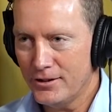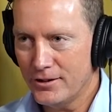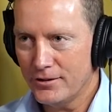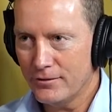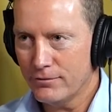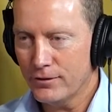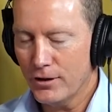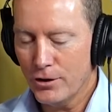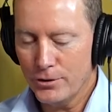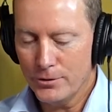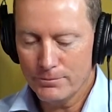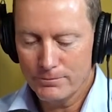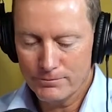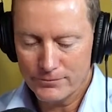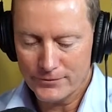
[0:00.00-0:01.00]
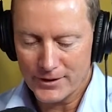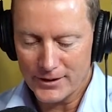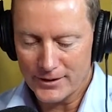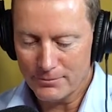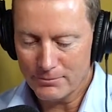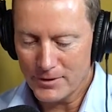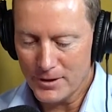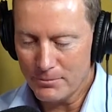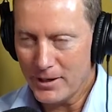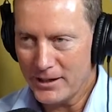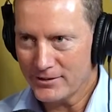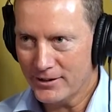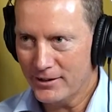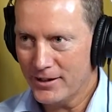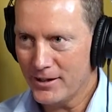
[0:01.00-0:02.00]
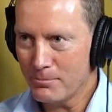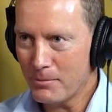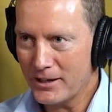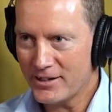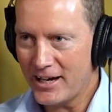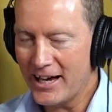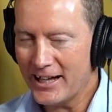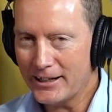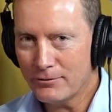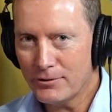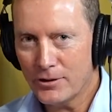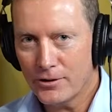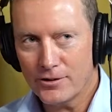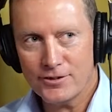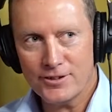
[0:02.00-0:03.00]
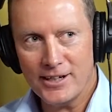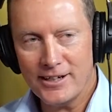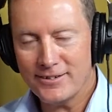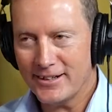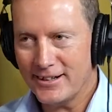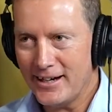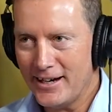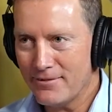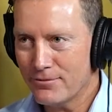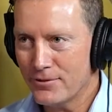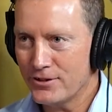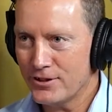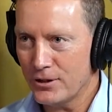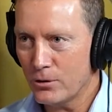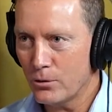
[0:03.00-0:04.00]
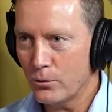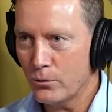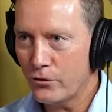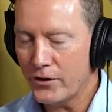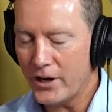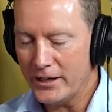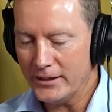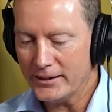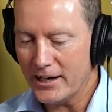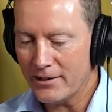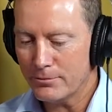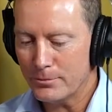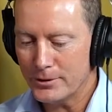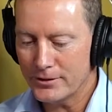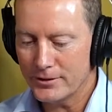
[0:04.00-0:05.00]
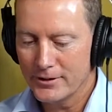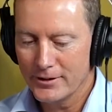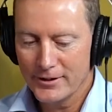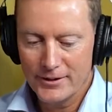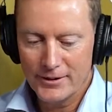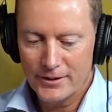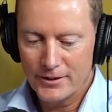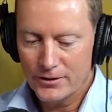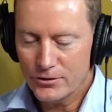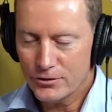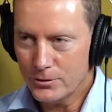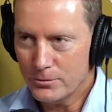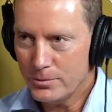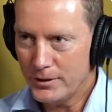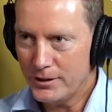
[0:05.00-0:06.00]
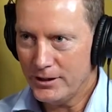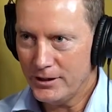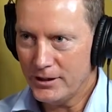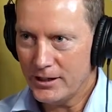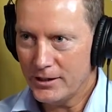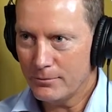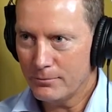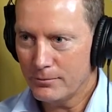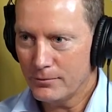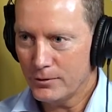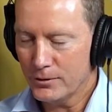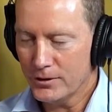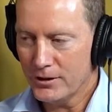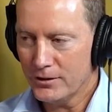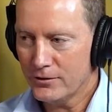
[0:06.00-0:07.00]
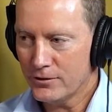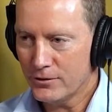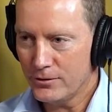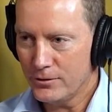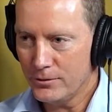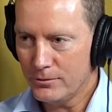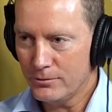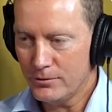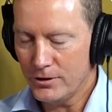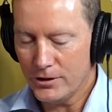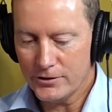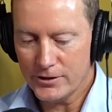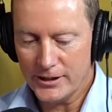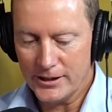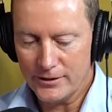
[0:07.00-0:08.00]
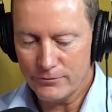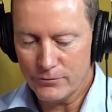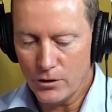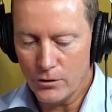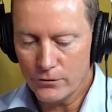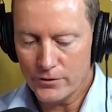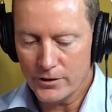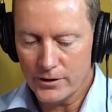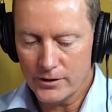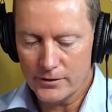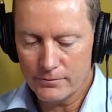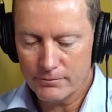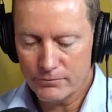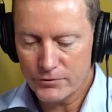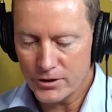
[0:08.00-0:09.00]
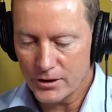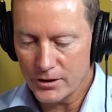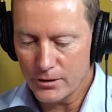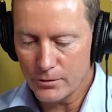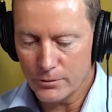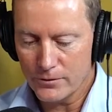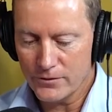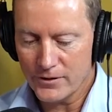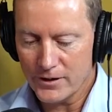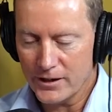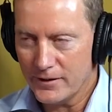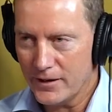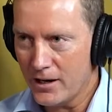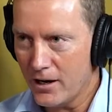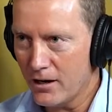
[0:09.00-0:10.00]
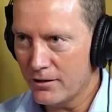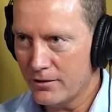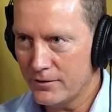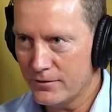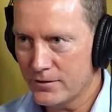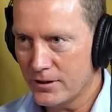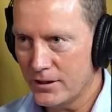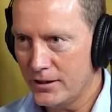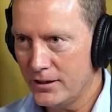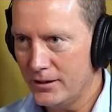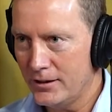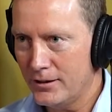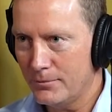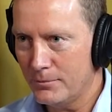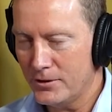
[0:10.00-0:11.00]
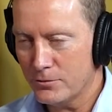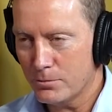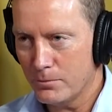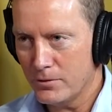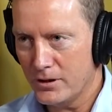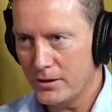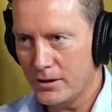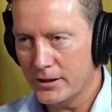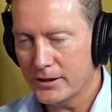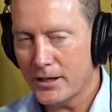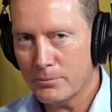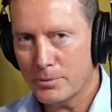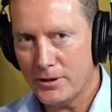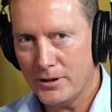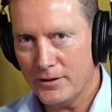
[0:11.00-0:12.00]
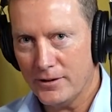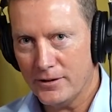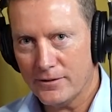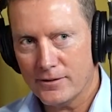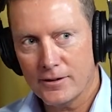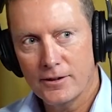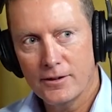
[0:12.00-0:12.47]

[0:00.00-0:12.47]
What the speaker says: the flow. It makes a hell of a lot of sense, and every single state government should be looking to, to get involved in it. So I would say that Iren's a company that's